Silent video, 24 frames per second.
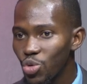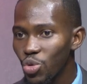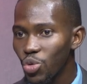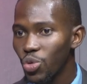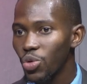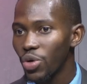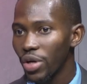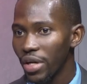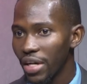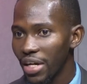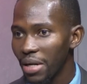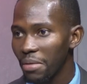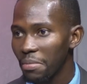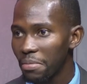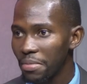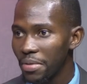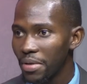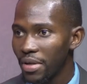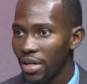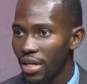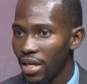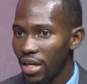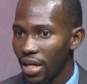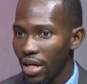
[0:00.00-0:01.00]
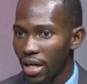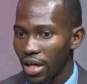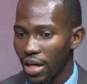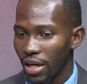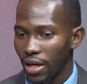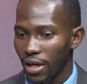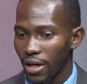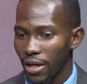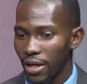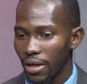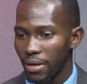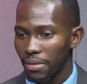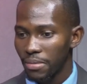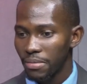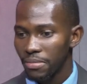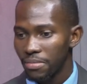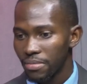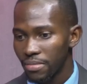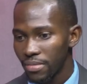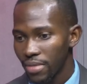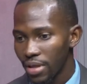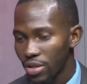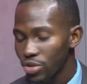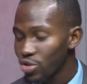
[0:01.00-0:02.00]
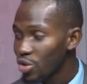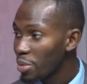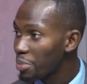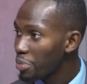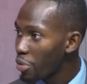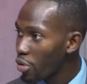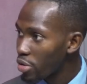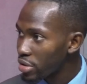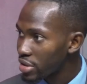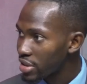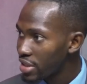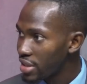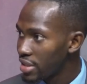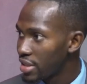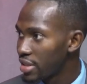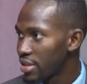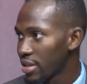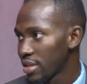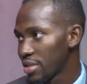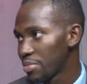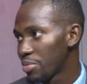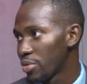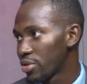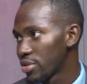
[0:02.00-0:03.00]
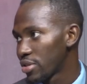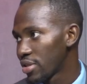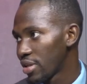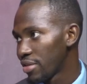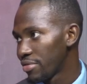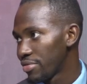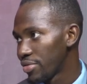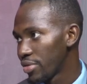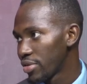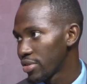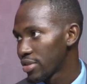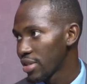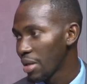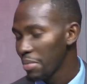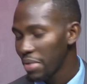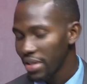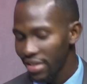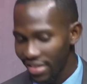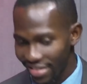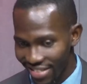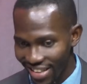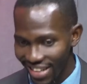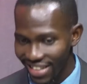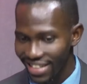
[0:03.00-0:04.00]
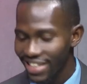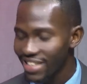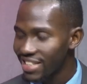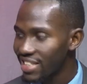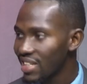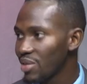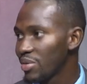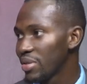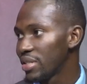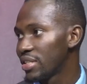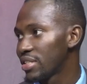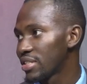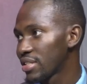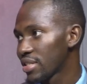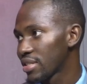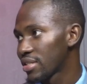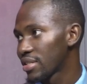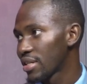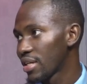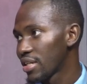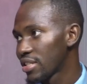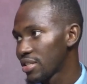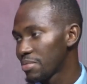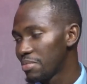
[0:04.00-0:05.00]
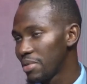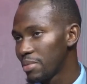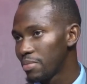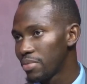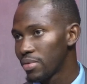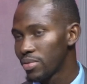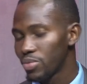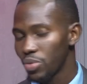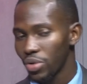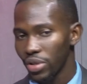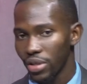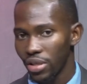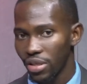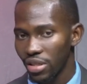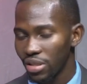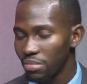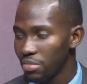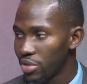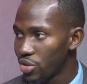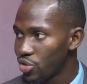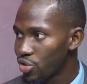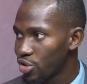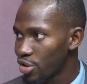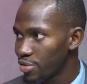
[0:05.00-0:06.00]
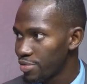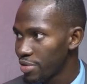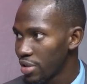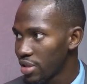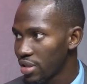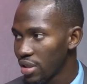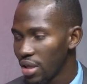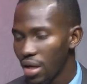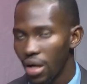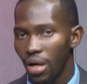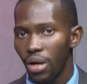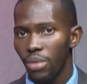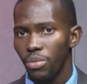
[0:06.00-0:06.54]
to help support the response efforts. I mean, that is our interest as people working on the Ministry of Health.